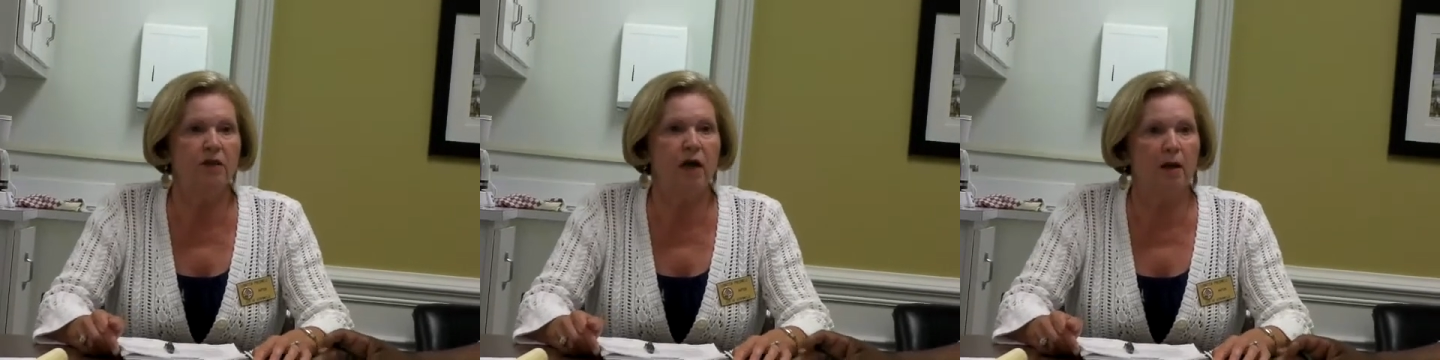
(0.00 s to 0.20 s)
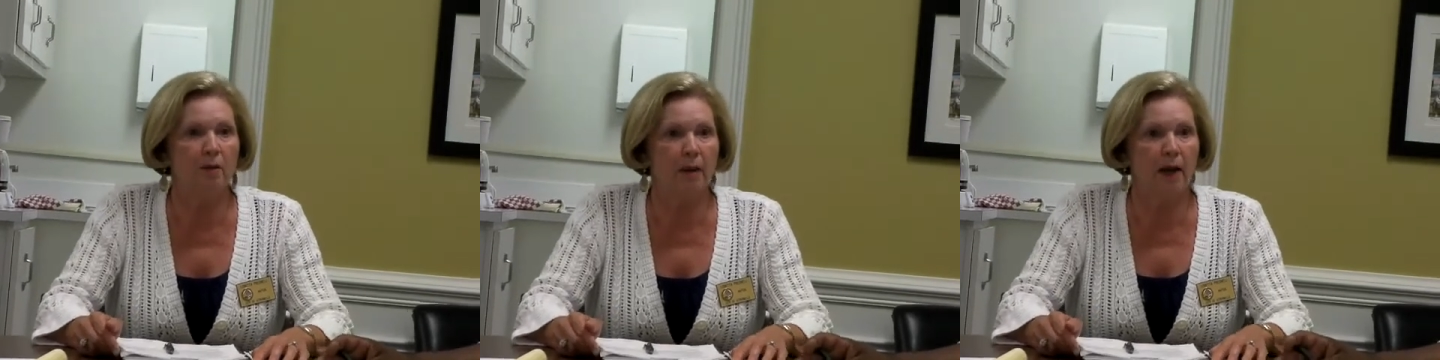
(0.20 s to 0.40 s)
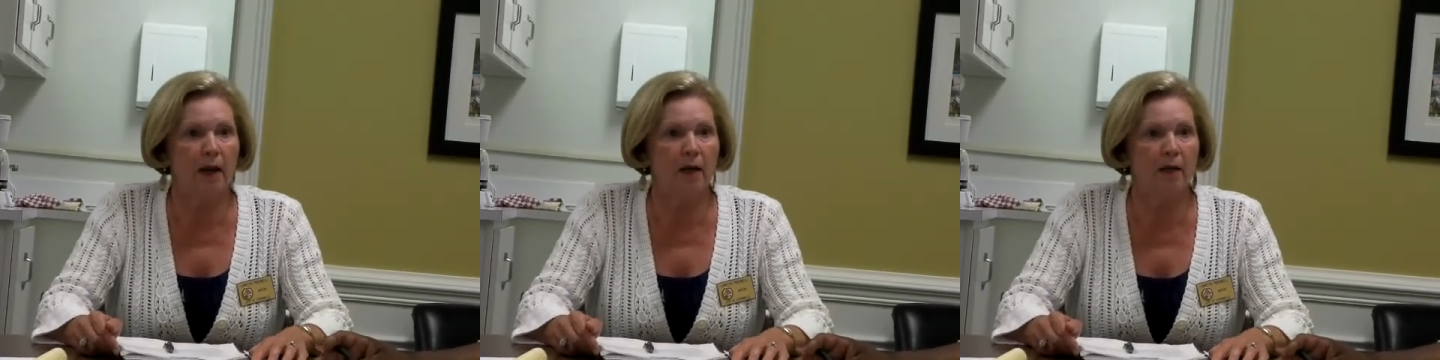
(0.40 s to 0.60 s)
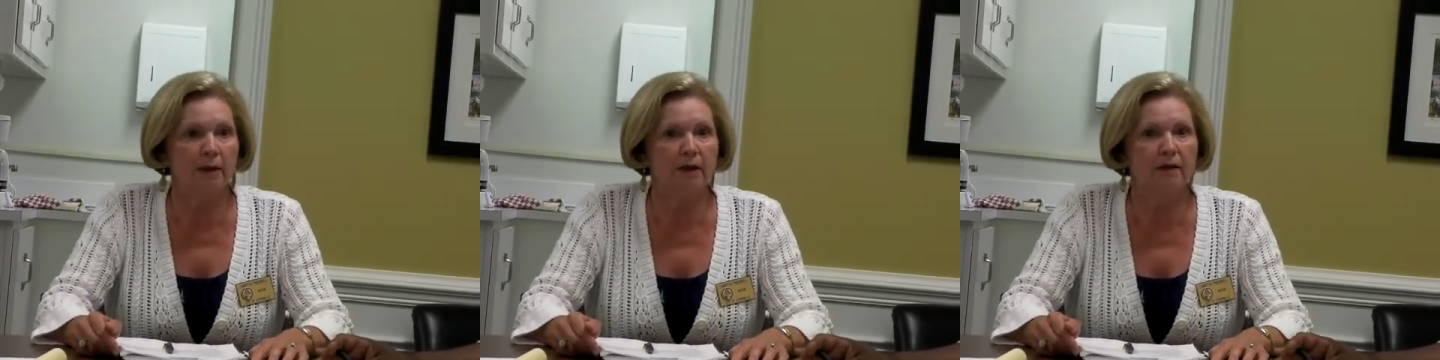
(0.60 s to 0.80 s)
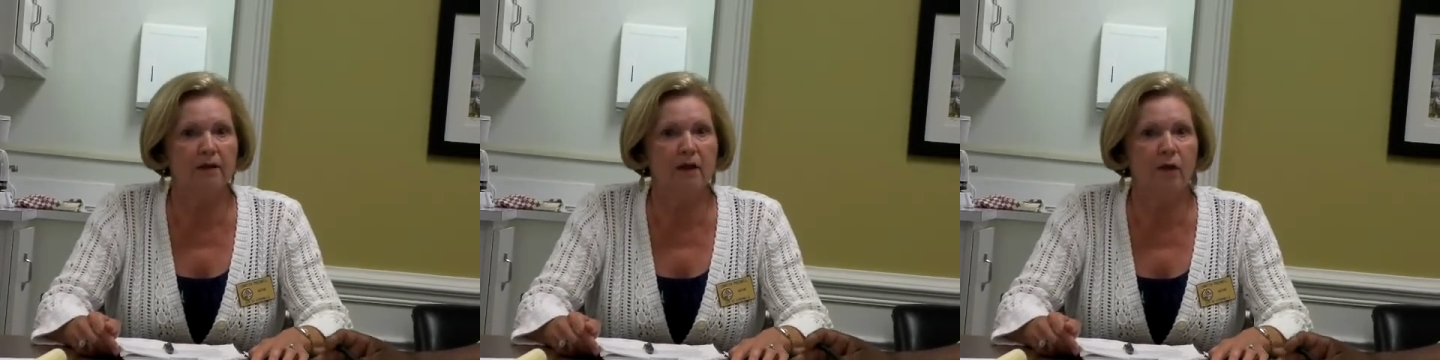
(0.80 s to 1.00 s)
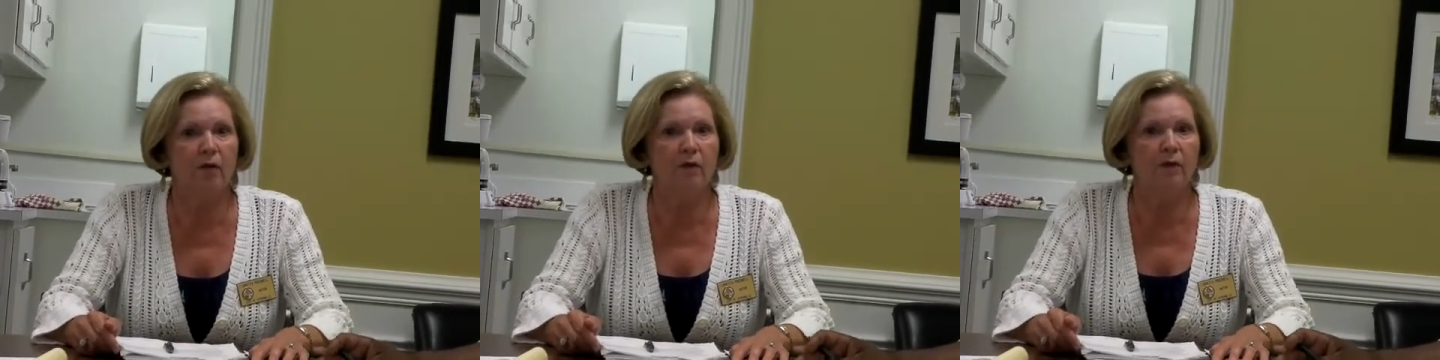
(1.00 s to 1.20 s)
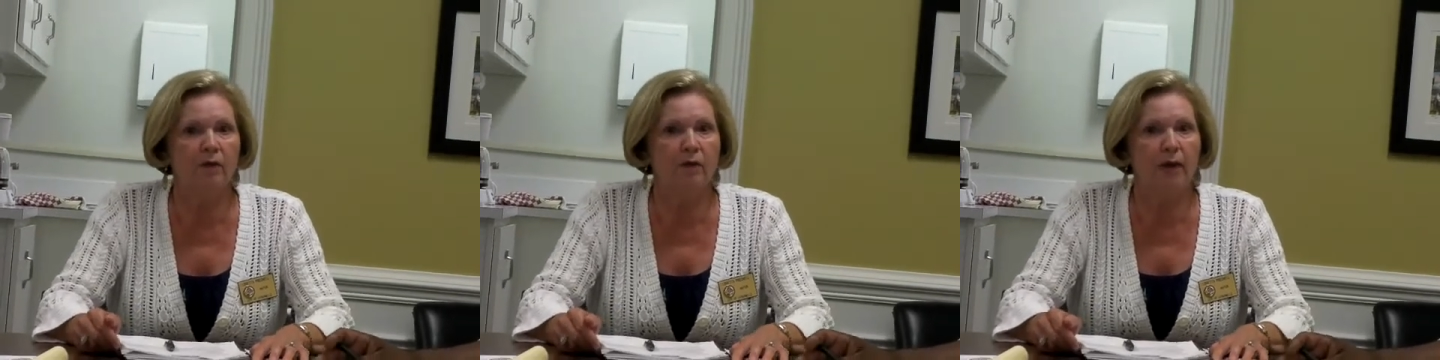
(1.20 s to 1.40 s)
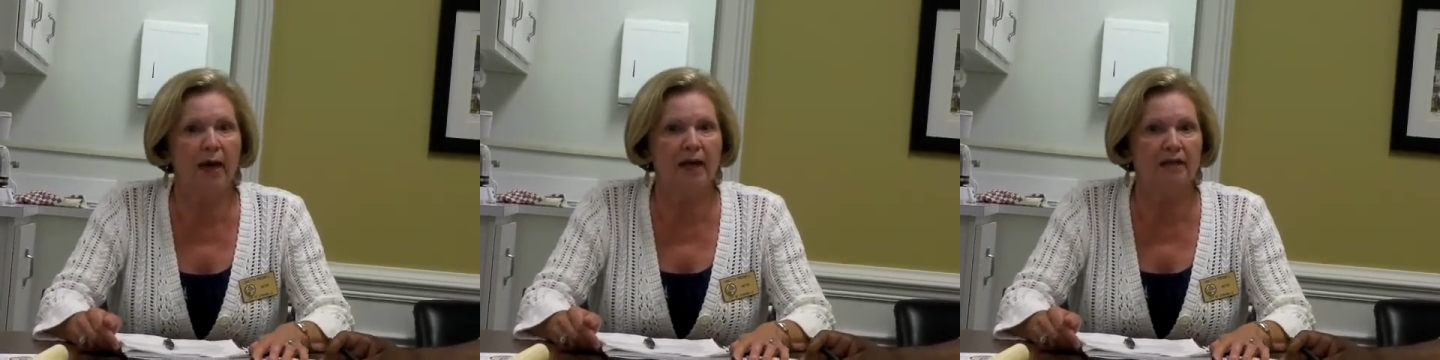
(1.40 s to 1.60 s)
stockpiling it on the
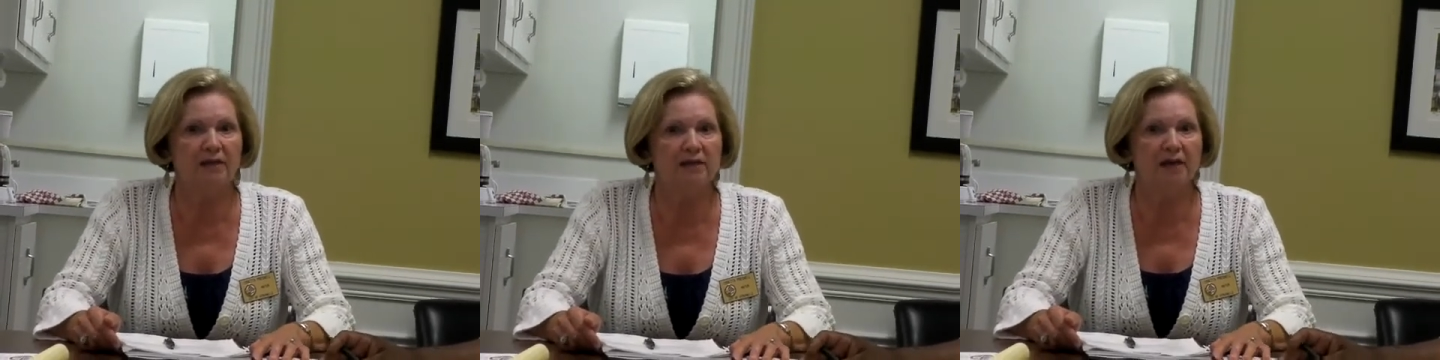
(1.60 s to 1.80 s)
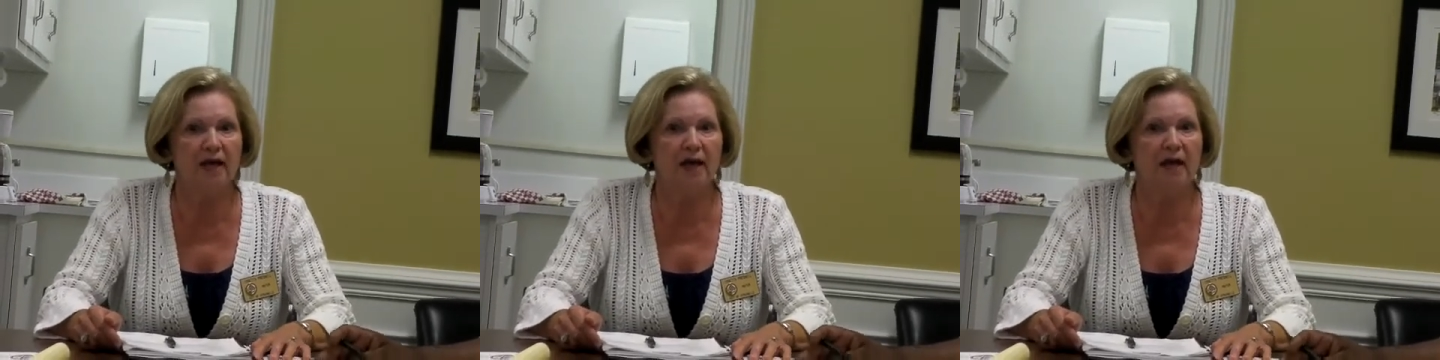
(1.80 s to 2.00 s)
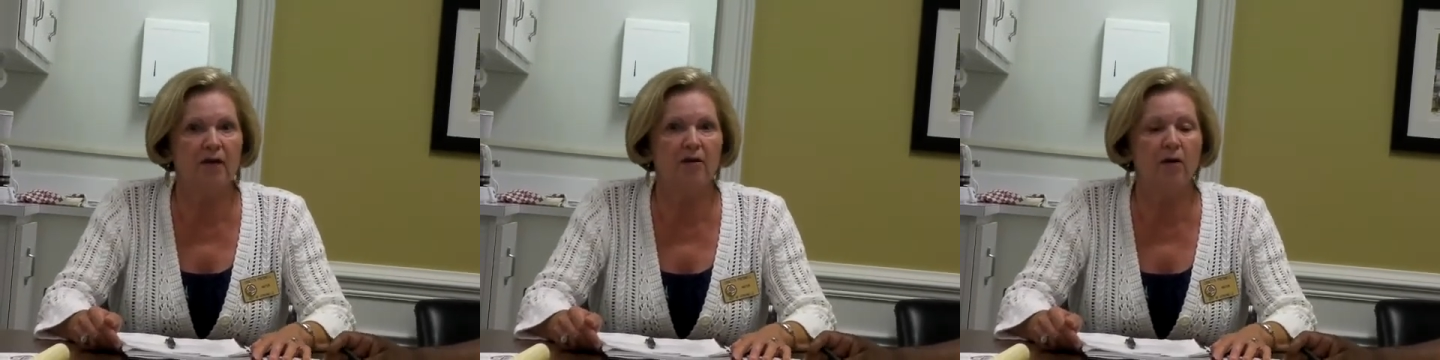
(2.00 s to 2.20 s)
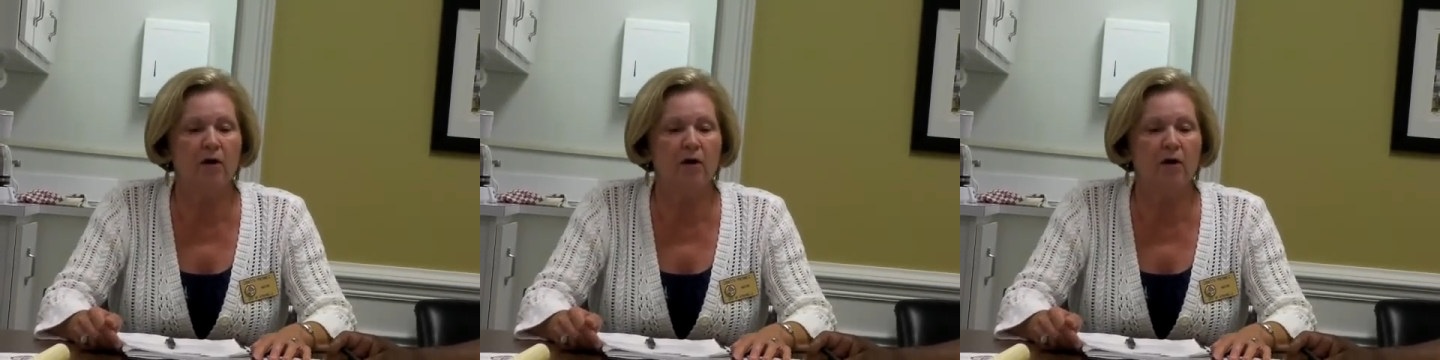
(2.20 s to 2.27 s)
backside